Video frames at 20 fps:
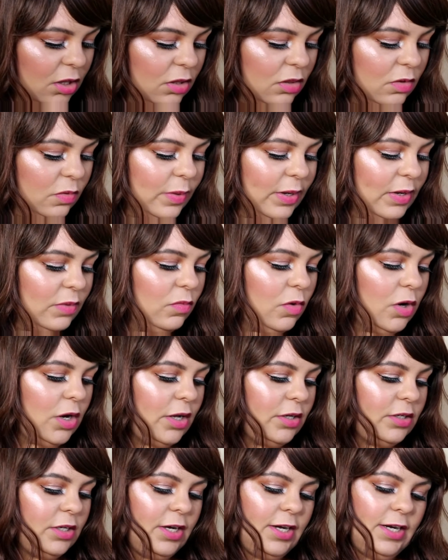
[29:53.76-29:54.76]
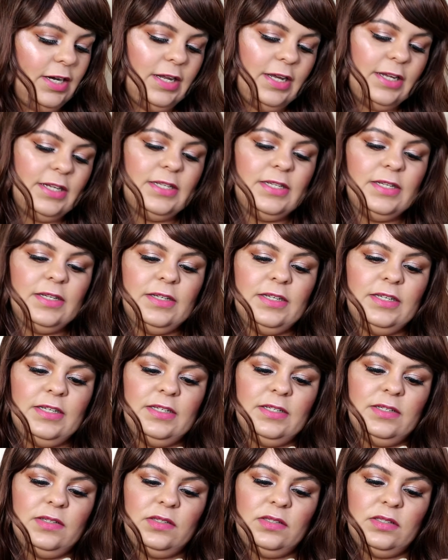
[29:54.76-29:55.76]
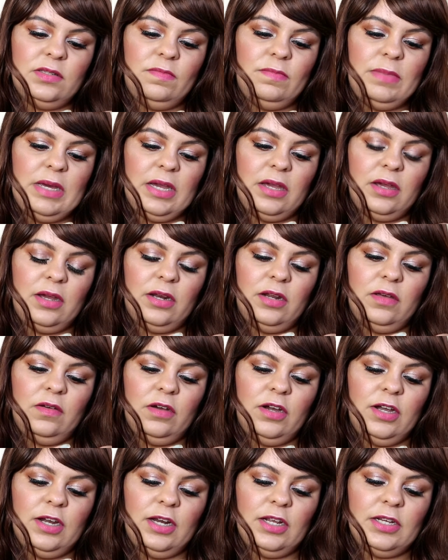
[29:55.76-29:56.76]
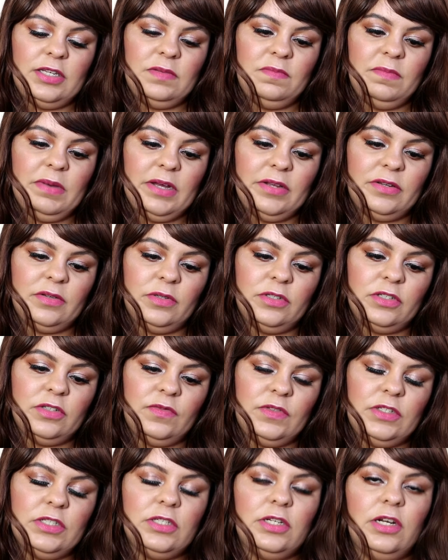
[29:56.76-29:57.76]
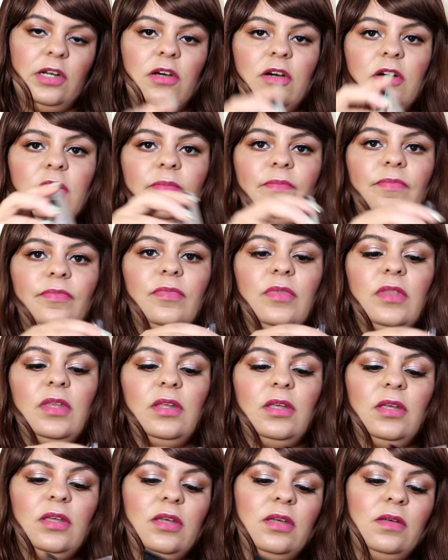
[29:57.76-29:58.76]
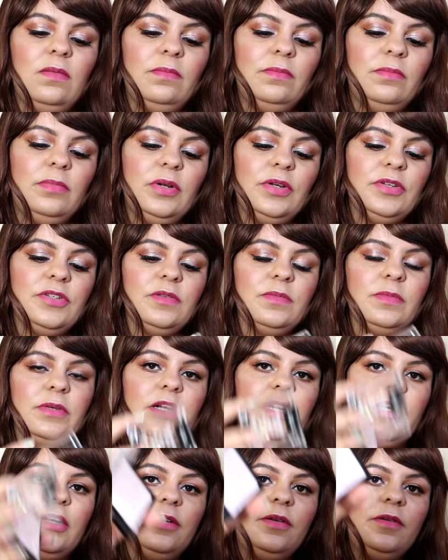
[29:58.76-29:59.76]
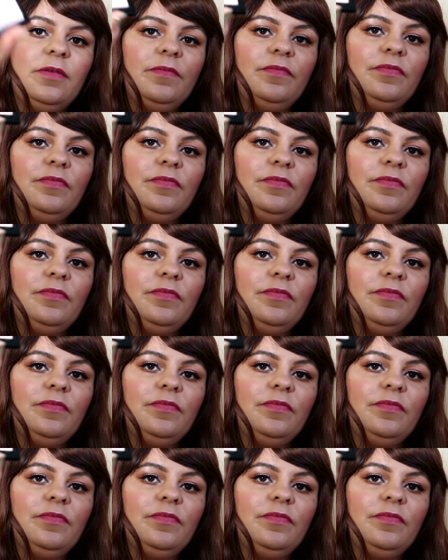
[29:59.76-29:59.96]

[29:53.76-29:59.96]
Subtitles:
The Wet n Wild highlighter is the Mega Glow highlighting powder, which I've used a lot in Blossom Glow.